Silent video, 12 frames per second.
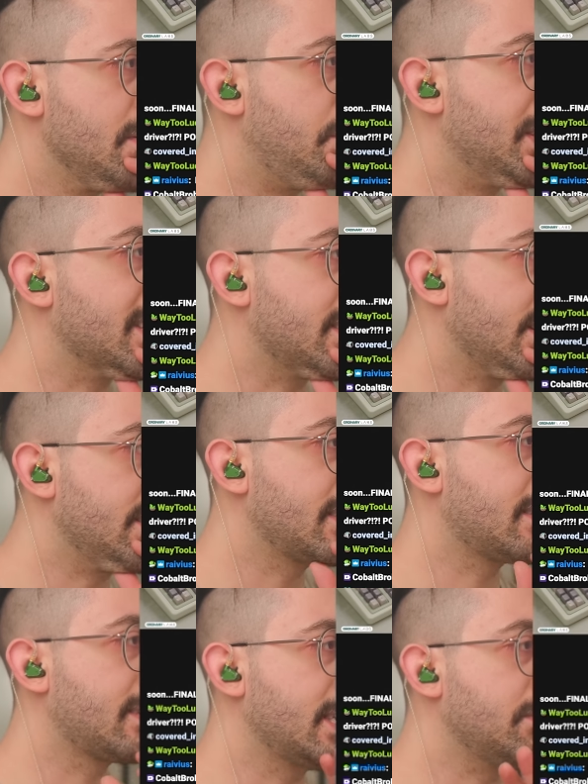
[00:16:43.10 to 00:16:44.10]
but it
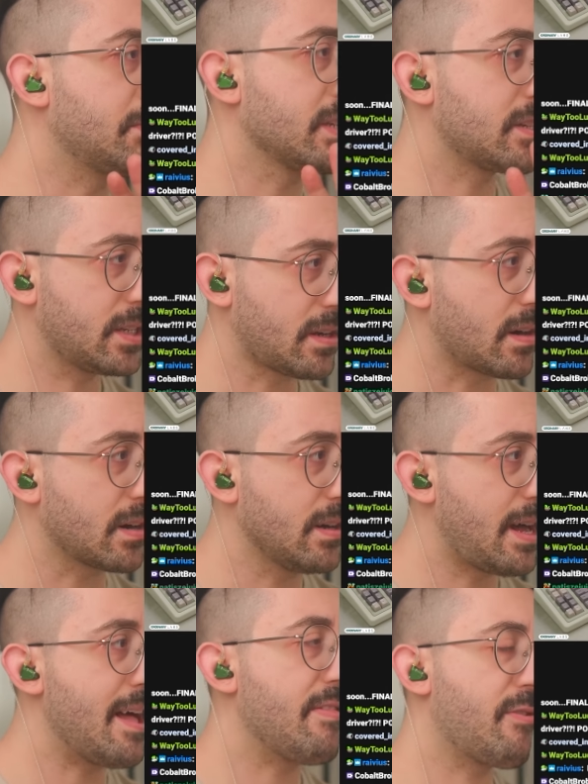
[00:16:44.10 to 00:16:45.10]
does seem to
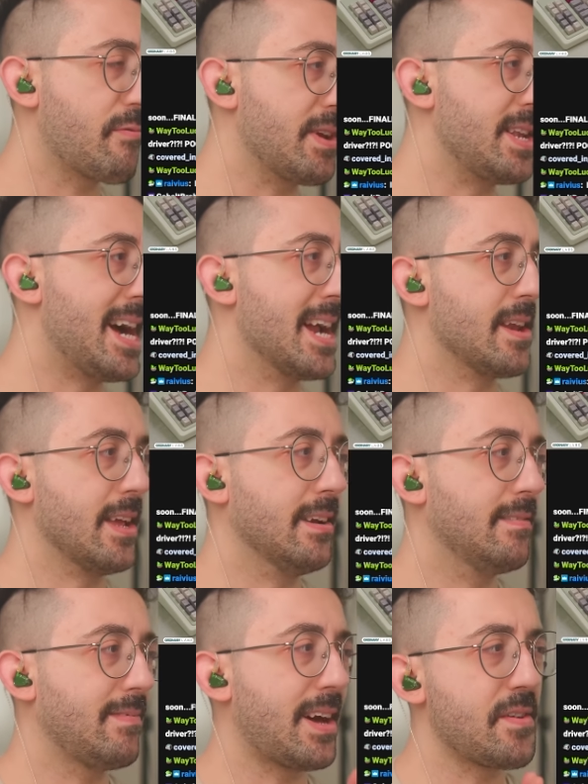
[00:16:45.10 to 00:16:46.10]
start at 390.
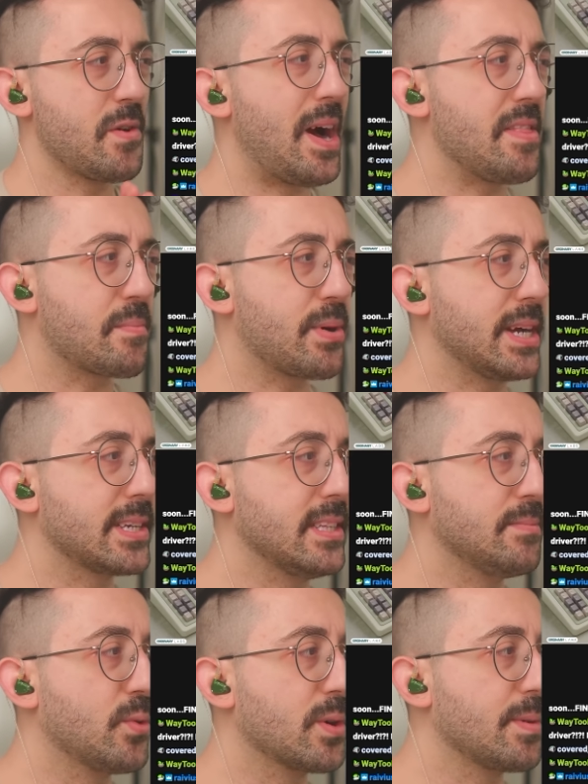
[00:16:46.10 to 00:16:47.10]
I don't know why they're pricing
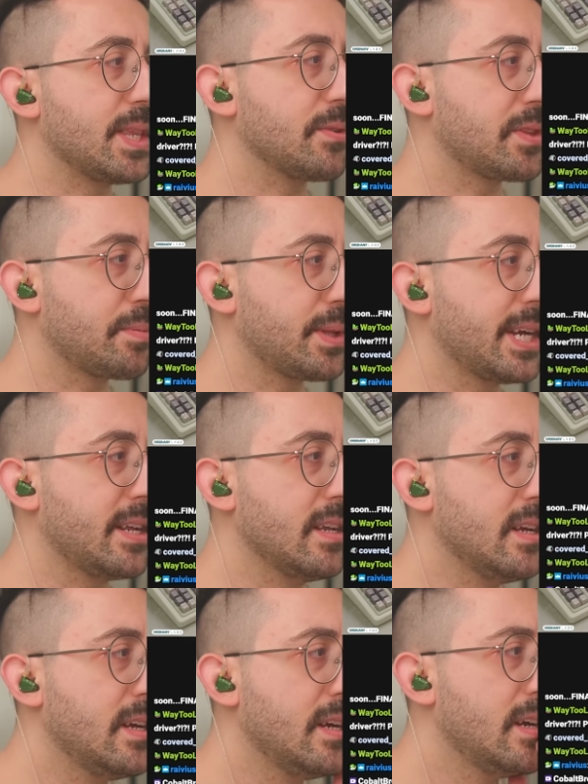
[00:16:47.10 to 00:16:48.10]
the board without the plate.
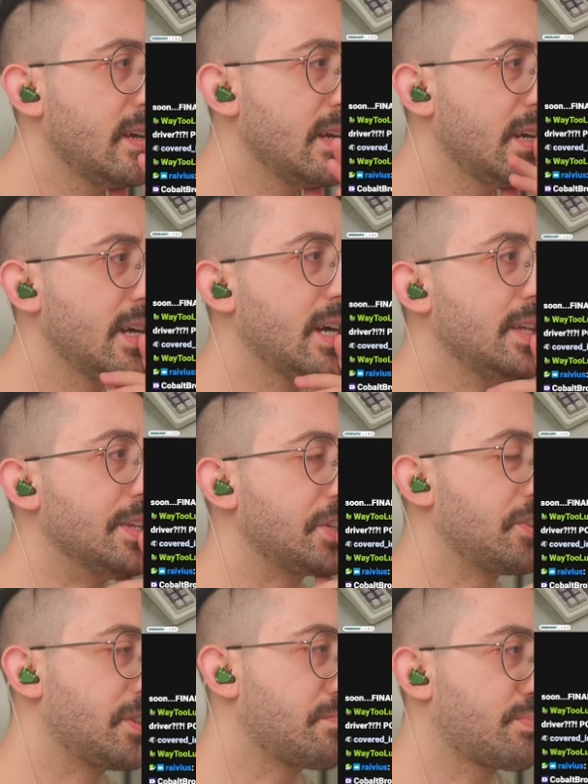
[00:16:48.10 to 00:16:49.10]
Uh, they
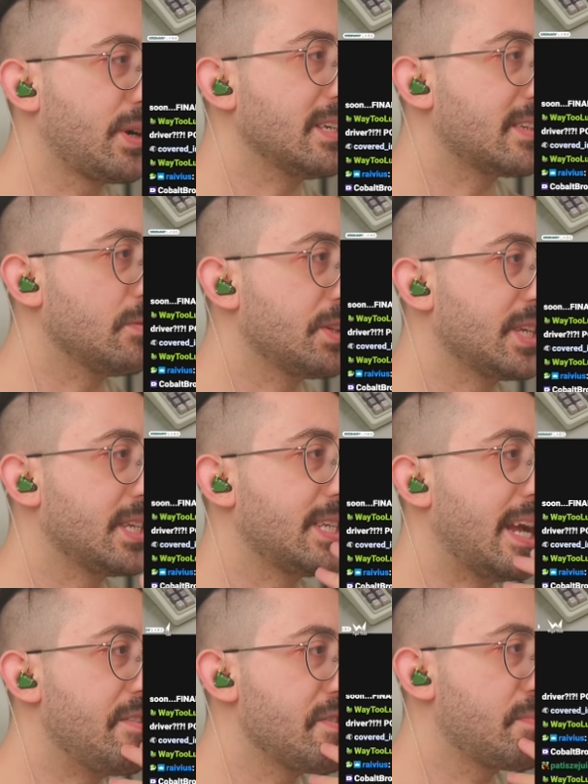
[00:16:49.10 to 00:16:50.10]
should just price it with a
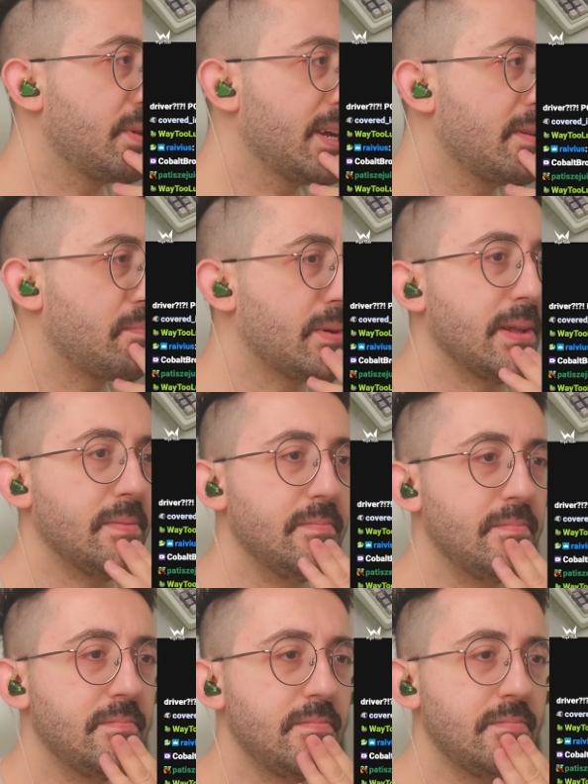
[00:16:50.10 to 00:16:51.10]
standard plate, but
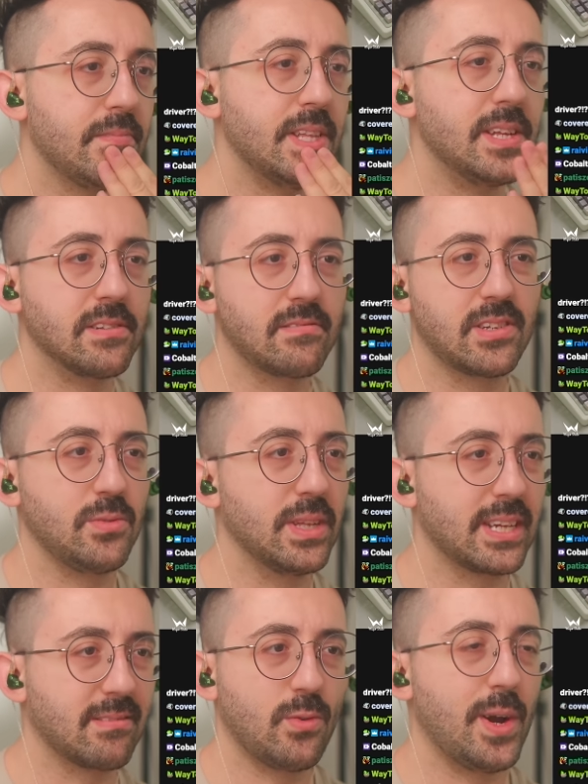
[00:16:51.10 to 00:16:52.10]
and then just do
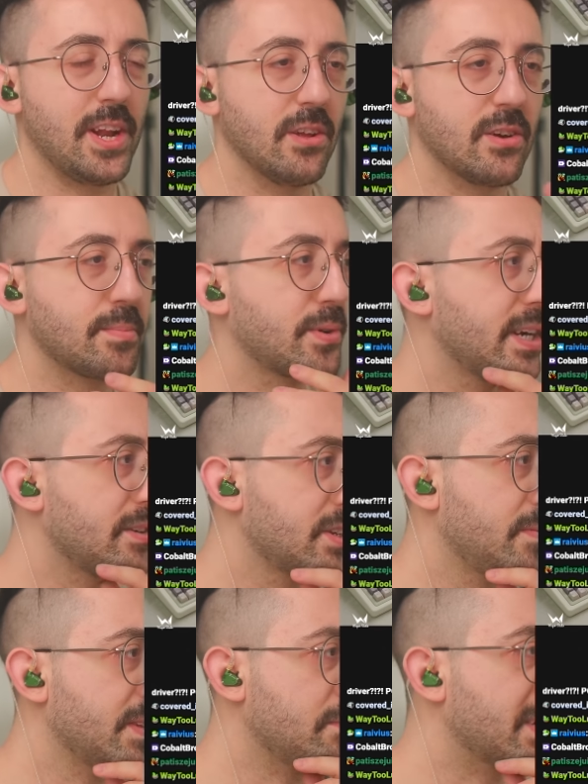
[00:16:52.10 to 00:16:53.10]
like a $20 upgrade or
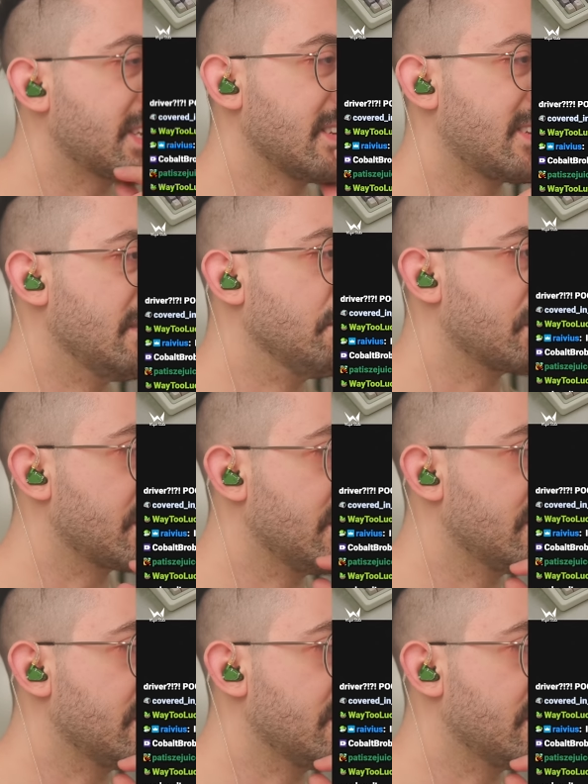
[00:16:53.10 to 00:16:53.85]
something makes it simpler to